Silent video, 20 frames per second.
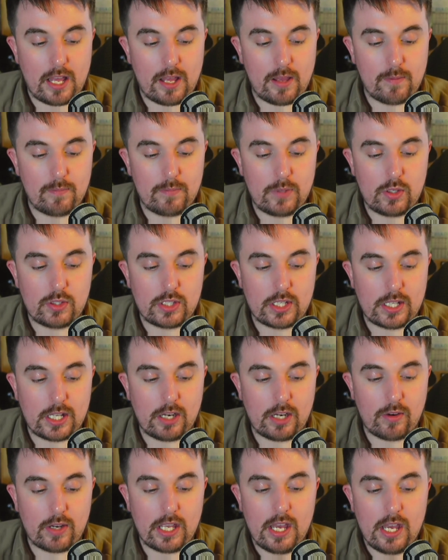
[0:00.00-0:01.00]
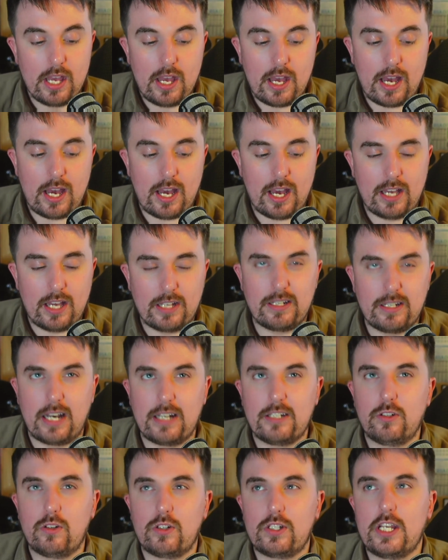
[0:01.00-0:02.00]
music theory and
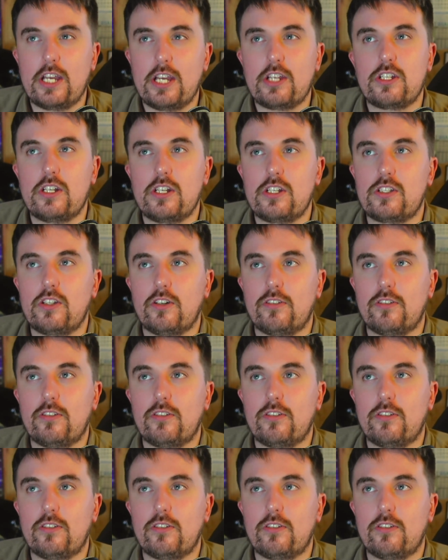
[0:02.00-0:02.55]
notation and stuff?